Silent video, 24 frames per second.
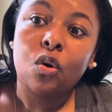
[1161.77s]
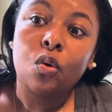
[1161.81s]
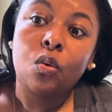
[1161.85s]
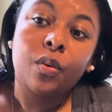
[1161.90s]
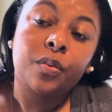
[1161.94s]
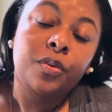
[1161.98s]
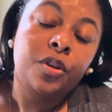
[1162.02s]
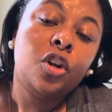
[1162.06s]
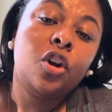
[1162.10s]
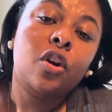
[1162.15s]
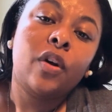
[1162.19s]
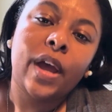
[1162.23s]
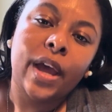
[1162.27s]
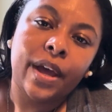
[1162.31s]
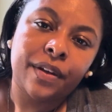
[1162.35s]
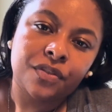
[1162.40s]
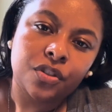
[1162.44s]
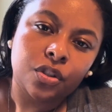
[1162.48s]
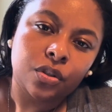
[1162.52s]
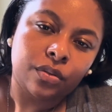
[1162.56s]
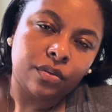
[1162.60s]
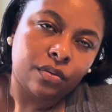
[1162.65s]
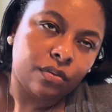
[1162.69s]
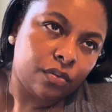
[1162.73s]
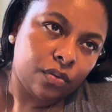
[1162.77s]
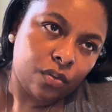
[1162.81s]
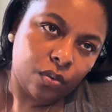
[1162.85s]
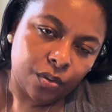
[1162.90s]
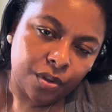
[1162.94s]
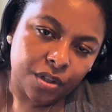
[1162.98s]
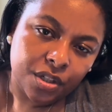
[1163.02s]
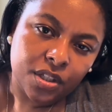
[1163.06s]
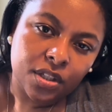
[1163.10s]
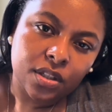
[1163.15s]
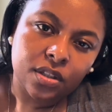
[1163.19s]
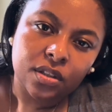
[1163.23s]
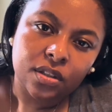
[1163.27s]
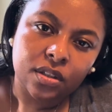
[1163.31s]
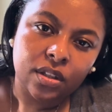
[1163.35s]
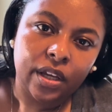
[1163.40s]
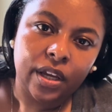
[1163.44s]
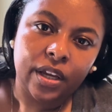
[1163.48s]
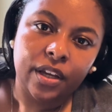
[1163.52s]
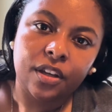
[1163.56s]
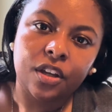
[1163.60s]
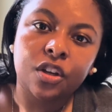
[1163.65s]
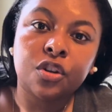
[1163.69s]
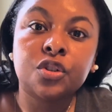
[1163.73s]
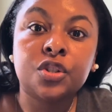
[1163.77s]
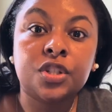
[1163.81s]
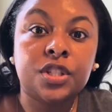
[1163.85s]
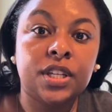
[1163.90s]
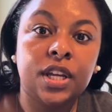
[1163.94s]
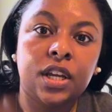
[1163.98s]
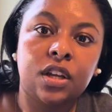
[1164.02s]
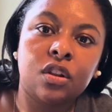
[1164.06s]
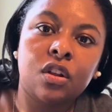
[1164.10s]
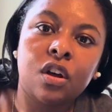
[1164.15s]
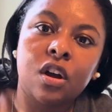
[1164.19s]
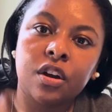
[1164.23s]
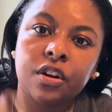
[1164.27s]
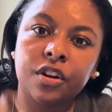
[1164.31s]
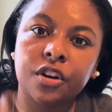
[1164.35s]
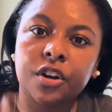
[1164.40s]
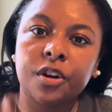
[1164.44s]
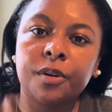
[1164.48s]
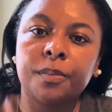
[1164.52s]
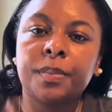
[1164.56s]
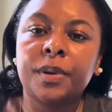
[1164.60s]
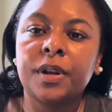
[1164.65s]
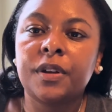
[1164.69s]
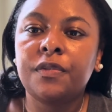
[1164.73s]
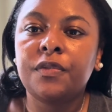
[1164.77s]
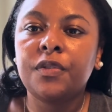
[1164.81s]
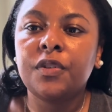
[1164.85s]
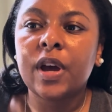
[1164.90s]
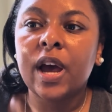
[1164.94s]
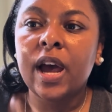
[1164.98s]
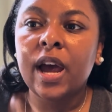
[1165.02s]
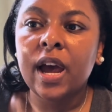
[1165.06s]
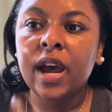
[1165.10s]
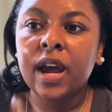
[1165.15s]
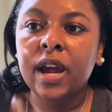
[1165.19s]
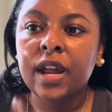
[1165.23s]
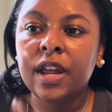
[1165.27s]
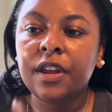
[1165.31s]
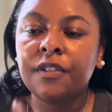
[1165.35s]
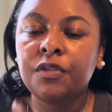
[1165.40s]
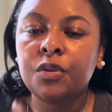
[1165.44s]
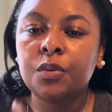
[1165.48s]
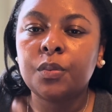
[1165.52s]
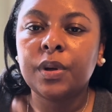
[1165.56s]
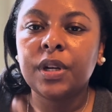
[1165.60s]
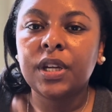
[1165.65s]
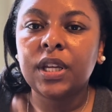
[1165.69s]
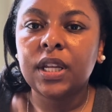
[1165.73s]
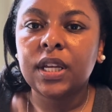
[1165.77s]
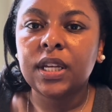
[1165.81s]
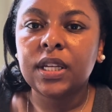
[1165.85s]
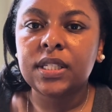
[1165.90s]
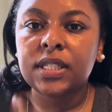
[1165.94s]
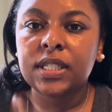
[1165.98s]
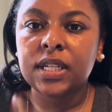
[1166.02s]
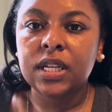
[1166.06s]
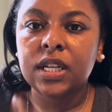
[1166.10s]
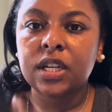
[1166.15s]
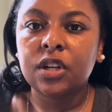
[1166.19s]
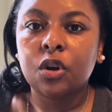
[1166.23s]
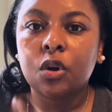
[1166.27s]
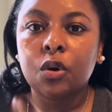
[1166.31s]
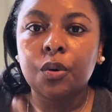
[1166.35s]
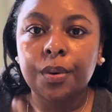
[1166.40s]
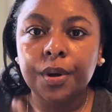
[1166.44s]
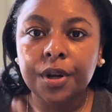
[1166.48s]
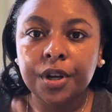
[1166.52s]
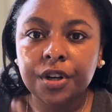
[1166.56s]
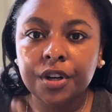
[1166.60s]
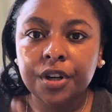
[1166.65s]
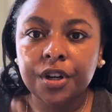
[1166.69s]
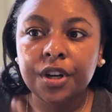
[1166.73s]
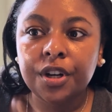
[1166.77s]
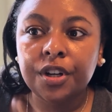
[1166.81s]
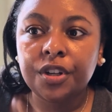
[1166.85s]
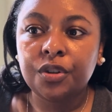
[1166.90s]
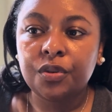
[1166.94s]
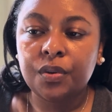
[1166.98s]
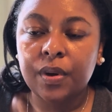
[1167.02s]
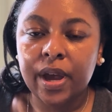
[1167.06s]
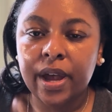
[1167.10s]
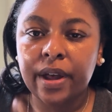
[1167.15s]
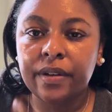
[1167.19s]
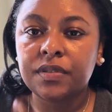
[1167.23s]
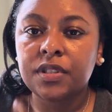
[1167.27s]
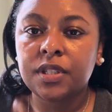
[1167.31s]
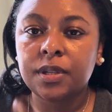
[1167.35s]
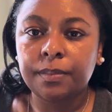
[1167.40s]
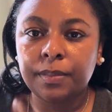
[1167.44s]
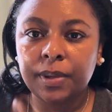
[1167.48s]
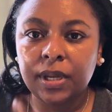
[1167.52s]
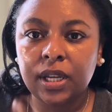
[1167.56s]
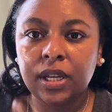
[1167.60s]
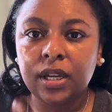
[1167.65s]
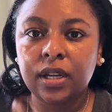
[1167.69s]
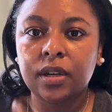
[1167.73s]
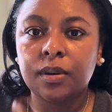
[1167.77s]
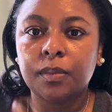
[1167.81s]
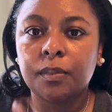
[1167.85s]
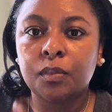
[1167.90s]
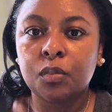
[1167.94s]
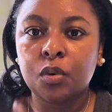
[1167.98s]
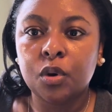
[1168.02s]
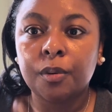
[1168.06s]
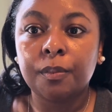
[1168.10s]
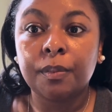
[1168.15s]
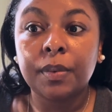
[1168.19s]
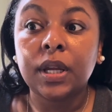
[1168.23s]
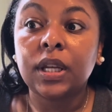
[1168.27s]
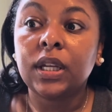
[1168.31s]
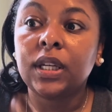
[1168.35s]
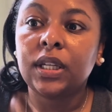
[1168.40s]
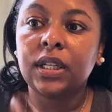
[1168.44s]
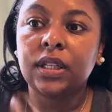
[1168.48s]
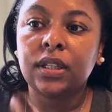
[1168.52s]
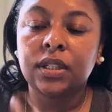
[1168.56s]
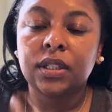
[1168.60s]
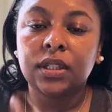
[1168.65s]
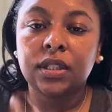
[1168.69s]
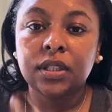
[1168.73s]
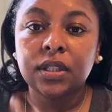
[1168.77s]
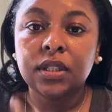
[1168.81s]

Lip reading: You don't have to, of course. Like, it'll just take longer. But if you want to get it done quicker, you have to make more money.